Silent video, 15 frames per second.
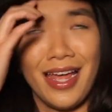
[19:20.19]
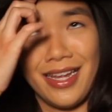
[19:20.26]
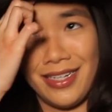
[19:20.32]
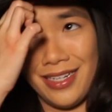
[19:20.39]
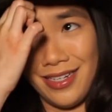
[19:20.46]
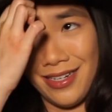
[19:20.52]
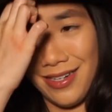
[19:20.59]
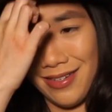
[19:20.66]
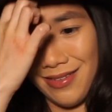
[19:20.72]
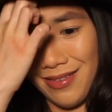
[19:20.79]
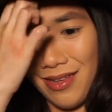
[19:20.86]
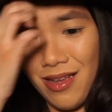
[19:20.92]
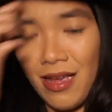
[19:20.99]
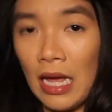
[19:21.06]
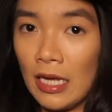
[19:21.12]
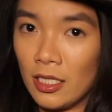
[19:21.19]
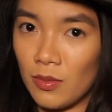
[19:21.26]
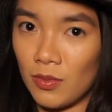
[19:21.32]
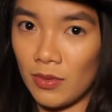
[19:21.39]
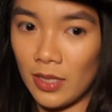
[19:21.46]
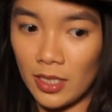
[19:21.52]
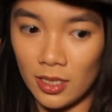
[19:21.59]
need
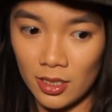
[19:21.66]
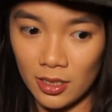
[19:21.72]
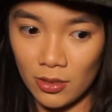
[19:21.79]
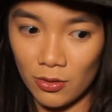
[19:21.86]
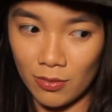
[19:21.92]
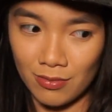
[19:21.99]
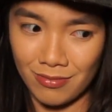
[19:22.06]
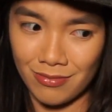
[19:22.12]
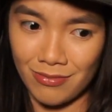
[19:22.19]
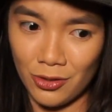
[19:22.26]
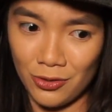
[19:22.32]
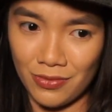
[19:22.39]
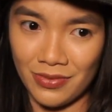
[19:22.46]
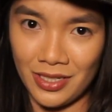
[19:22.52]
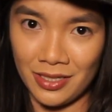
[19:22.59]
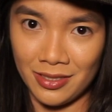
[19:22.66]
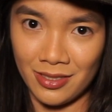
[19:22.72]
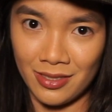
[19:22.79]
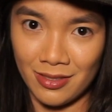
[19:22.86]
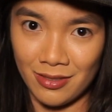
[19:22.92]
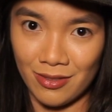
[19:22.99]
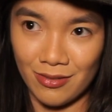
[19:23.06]
inspiration or
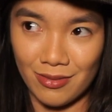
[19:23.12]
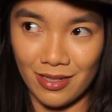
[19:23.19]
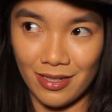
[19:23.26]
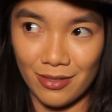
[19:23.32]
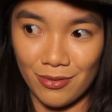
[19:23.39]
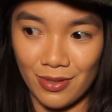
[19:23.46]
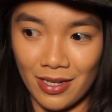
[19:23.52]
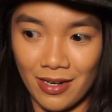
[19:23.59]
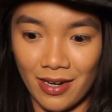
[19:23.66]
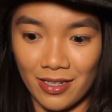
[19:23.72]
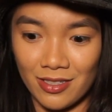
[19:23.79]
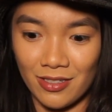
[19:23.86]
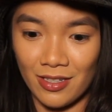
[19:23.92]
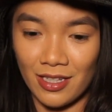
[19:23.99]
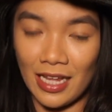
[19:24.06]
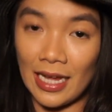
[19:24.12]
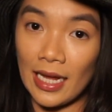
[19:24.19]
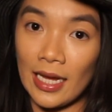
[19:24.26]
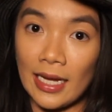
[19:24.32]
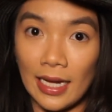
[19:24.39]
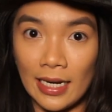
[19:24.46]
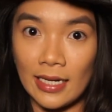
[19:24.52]
motivation so that you can actually
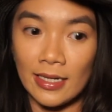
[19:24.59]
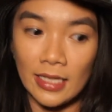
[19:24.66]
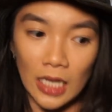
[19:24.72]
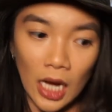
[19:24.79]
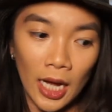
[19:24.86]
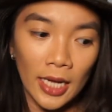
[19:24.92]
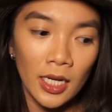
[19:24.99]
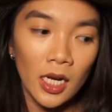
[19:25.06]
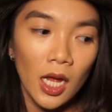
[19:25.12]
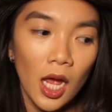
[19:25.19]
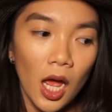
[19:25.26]
like get it done,